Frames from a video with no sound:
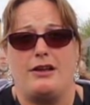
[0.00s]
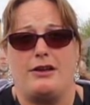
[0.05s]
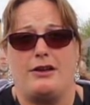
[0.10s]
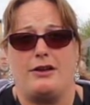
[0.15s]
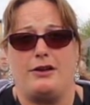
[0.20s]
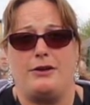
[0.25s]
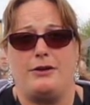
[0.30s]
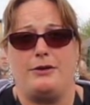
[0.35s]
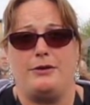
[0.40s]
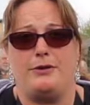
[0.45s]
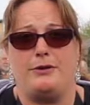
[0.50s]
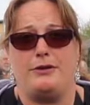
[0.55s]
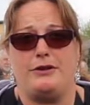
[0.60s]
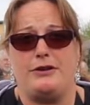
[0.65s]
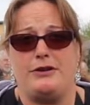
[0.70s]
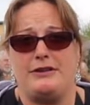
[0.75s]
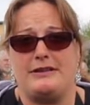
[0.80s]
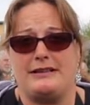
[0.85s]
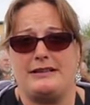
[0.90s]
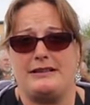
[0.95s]
who
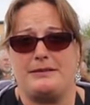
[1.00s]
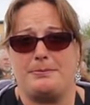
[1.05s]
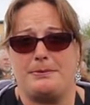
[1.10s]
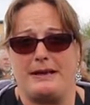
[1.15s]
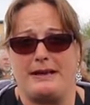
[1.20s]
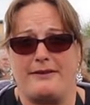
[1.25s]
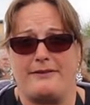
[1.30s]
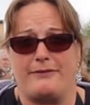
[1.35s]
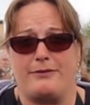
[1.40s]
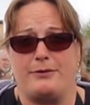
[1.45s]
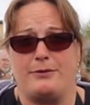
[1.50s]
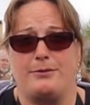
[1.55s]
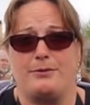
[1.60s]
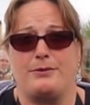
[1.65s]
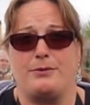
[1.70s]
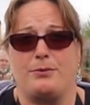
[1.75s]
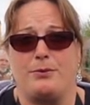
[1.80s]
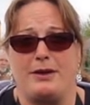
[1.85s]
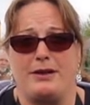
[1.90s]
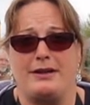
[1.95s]
uses
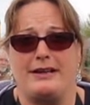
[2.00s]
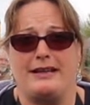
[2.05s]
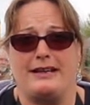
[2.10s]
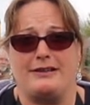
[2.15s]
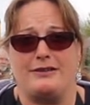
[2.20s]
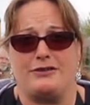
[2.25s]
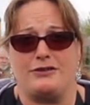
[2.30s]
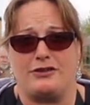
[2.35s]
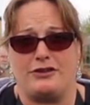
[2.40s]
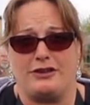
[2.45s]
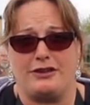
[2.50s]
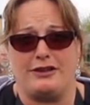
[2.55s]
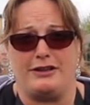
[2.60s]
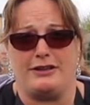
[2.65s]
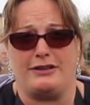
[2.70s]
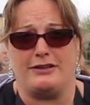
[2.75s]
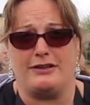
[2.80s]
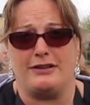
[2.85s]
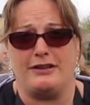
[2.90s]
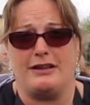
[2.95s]
platforms 1 and 2.